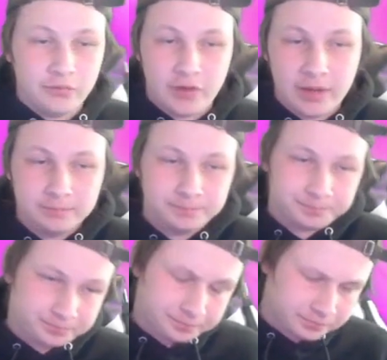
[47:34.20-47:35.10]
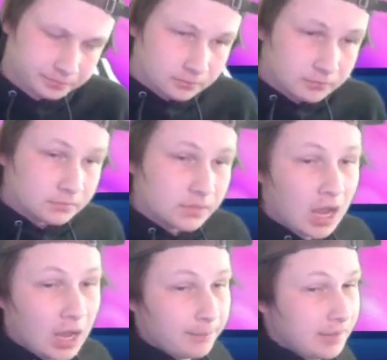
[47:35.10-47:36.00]
fine
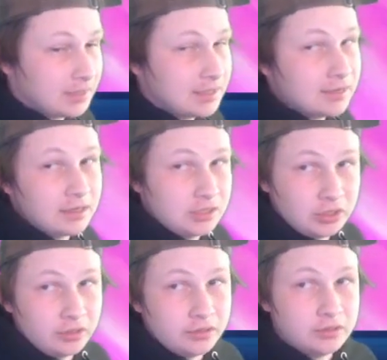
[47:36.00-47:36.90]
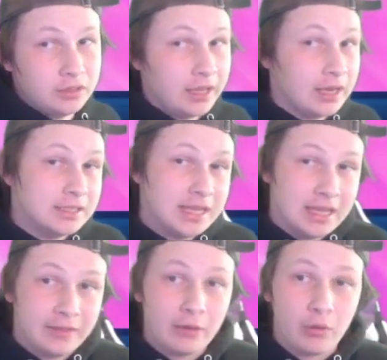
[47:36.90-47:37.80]
um, because he's going to start, again,
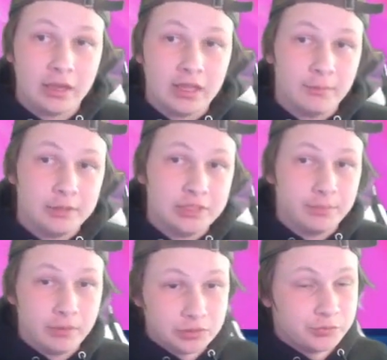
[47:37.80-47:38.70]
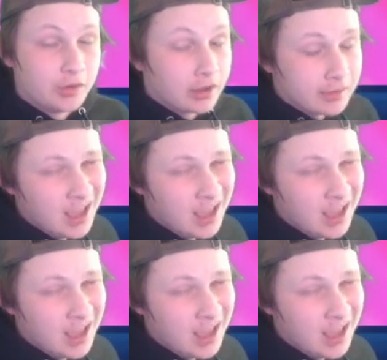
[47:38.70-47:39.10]
taking that Rocky Helmet chip plus rocks.